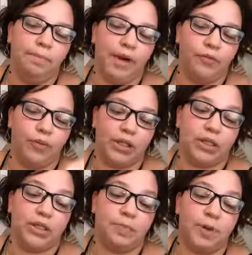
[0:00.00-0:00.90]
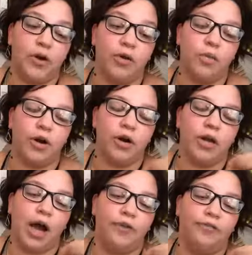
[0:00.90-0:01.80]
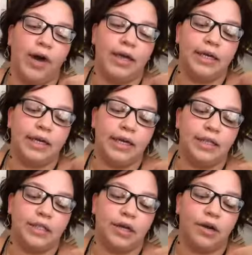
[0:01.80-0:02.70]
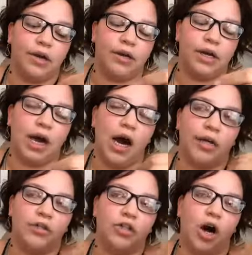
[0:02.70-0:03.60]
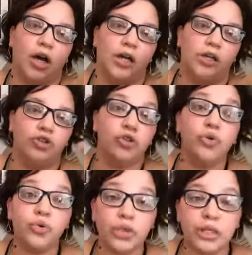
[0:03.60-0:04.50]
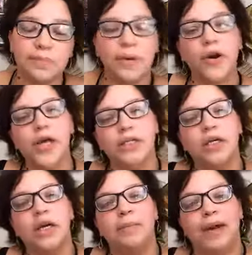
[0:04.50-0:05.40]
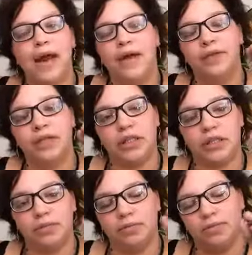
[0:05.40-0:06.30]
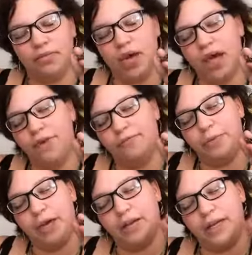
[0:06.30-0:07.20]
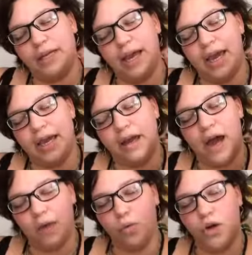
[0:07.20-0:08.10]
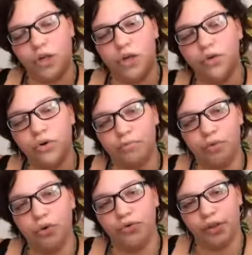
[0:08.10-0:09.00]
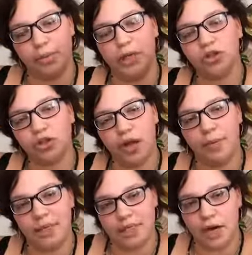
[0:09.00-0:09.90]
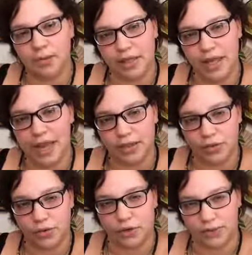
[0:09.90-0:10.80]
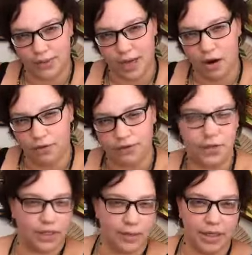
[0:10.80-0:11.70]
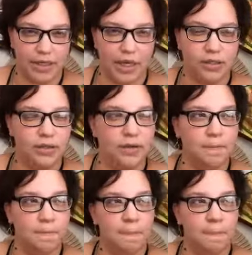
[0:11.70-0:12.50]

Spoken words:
But with spirit work, I find it easier not talking to the spirit, but having this kind of being like, hey, I want you to move the pendulum and tell me the answer yourself. Does that make sense?